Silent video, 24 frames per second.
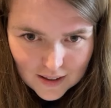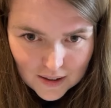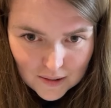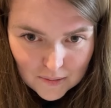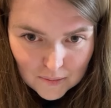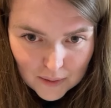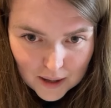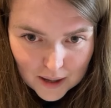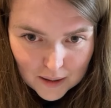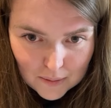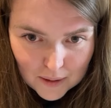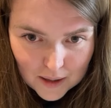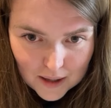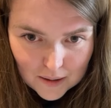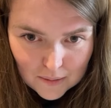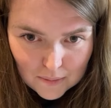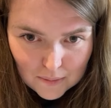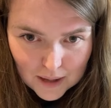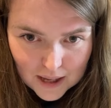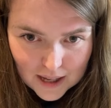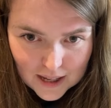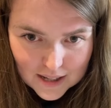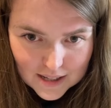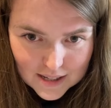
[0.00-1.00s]
Maybe it
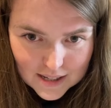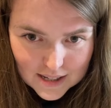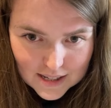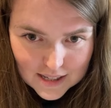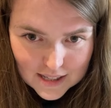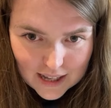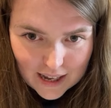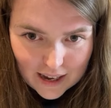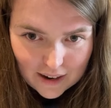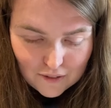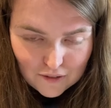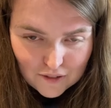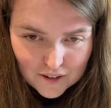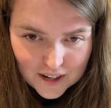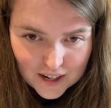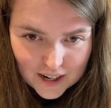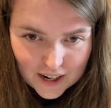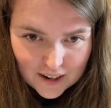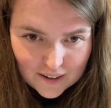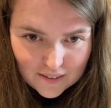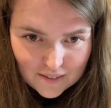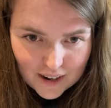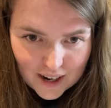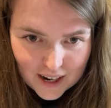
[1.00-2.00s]
means it's the
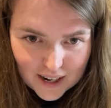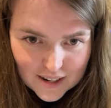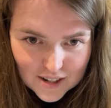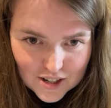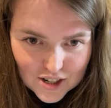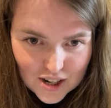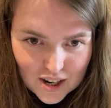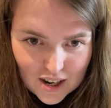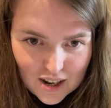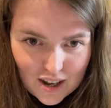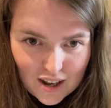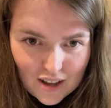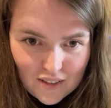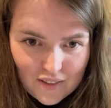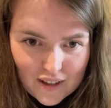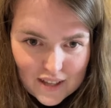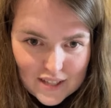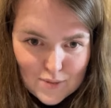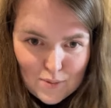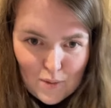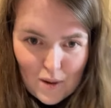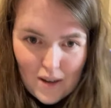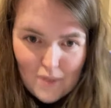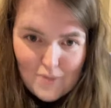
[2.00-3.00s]
everyday range.
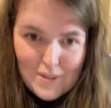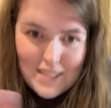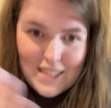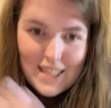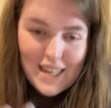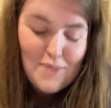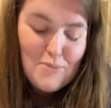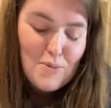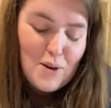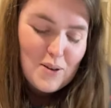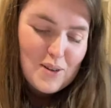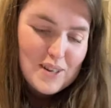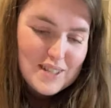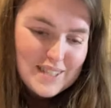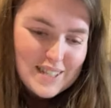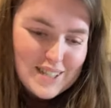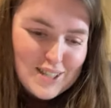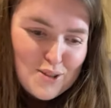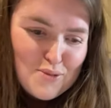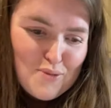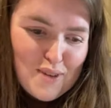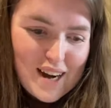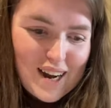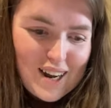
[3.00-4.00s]
That's what I was thinking. Well, because there's
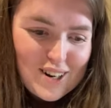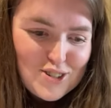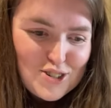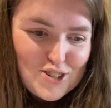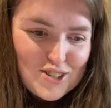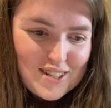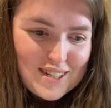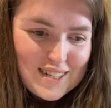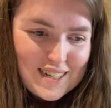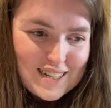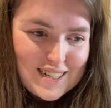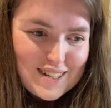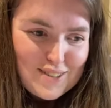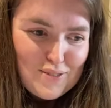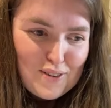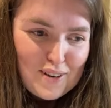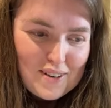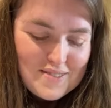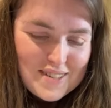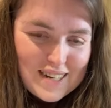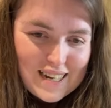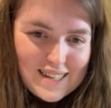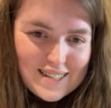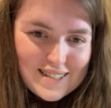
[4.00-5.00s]

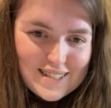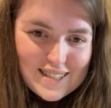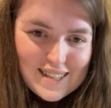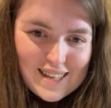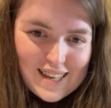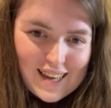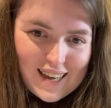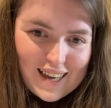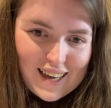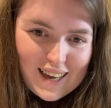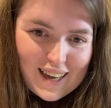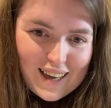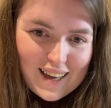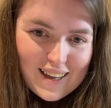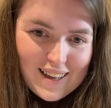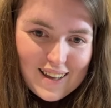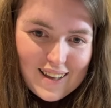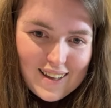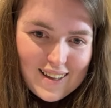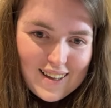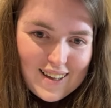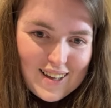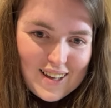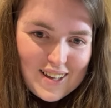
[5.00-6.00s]
365 days in the year.
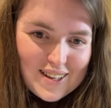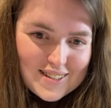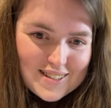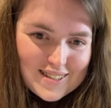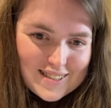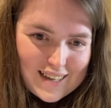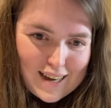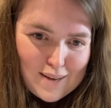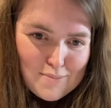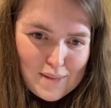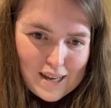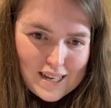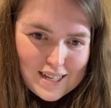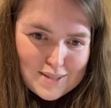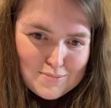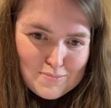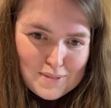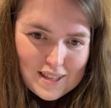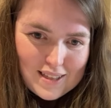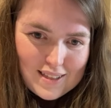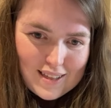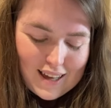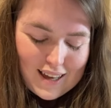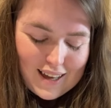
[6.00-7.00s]
So that makes
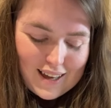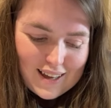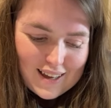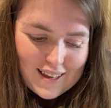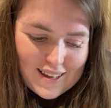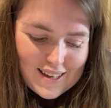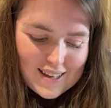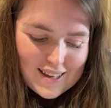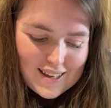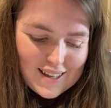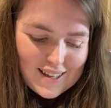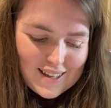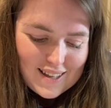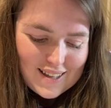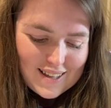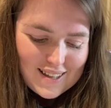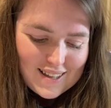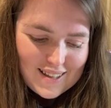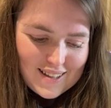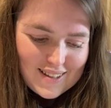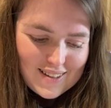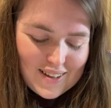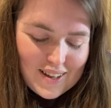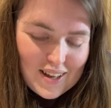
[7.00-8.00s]
me think,
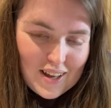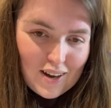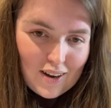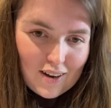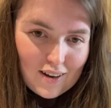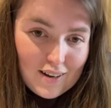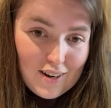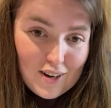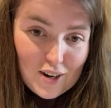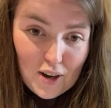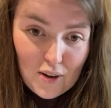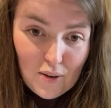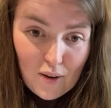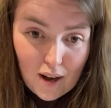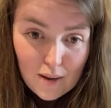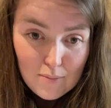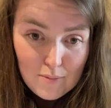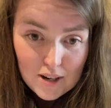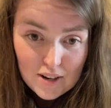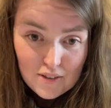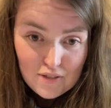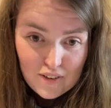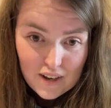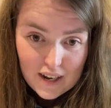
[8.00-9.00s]
I don't know, I'm
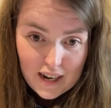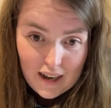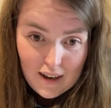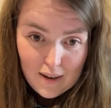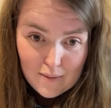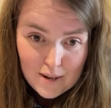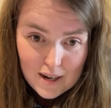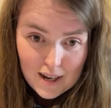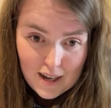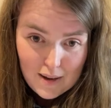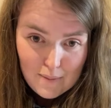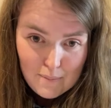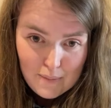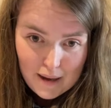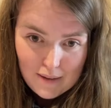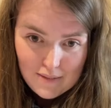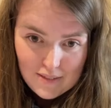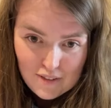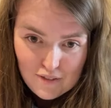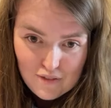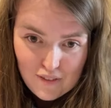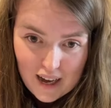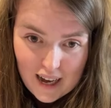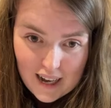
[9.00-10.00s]
going to find out. I'm going to come back with
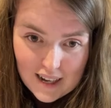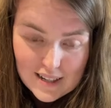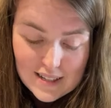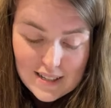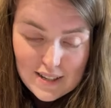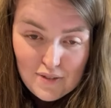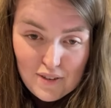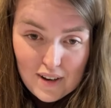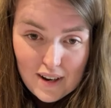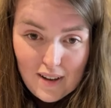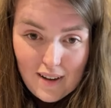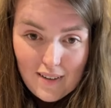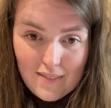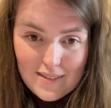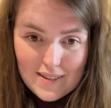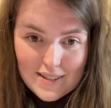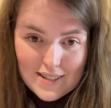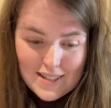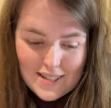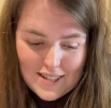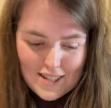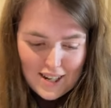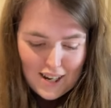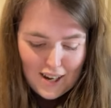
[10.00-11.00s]
the facts. If anyone
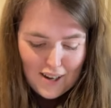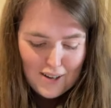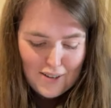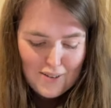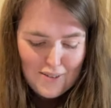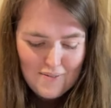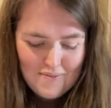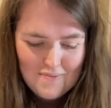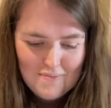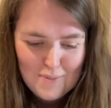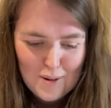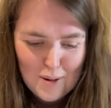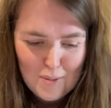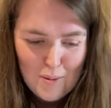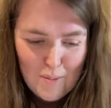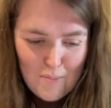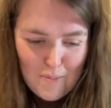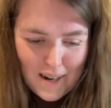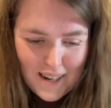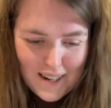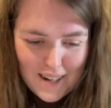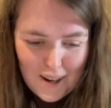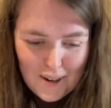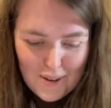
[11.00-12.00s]
wants to know,
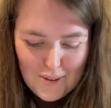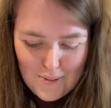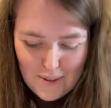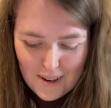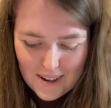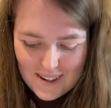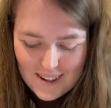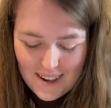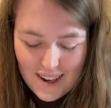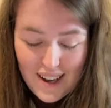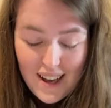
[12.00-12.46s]
probably no one.